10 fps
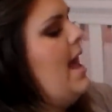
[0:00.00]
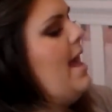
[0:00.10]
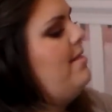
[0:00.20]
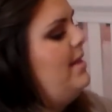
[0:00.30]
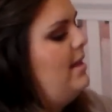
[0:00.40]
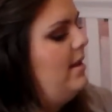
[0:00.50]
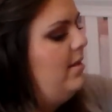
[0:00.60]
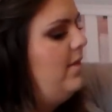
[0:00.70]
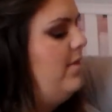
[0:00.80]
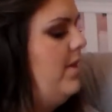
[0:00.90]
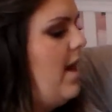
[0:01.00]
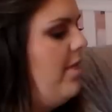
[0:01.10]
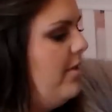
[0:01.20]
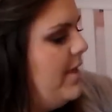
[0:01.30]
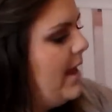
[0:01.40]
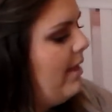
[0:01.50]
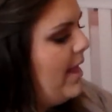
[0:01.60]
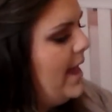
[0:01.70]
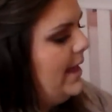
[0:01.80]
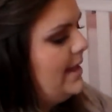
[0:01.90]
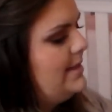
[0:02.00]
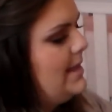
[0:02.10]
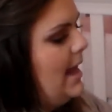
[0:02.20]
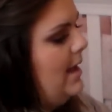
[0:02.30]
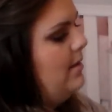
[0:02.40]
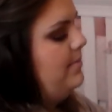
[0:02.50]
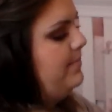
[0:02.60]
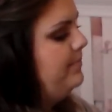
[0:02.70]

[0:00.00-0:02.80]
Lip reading: And then the other thing I like is that